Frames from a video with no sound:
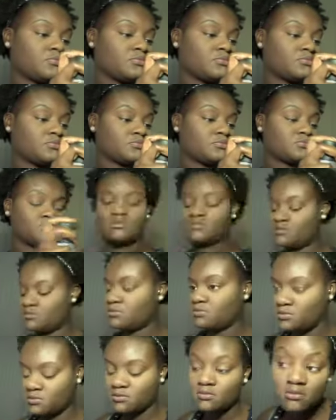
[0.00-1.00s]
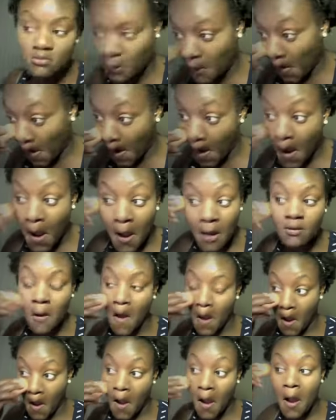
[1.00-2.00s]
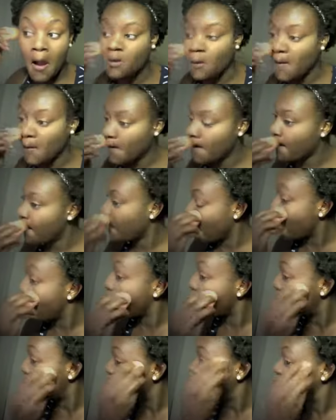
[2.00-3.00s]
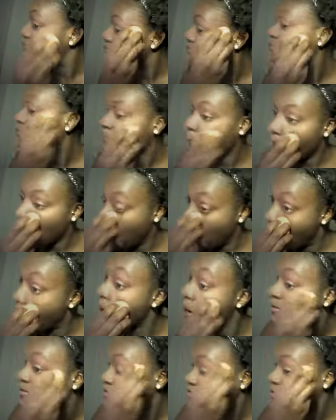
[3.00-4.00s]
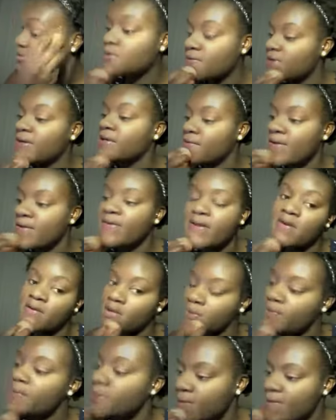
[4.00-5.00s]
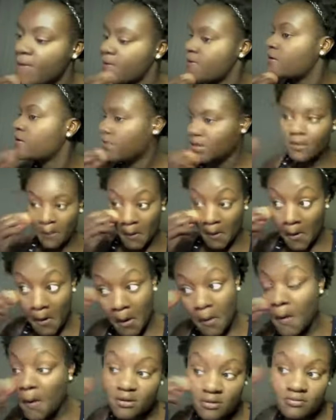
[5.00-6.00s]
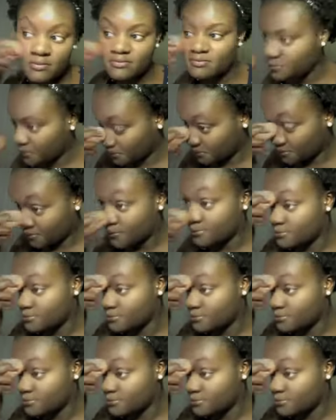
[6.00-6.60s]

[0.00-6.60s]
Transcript: And again, if it's getting a little dry, you can spray a little Fix Plus on there to help you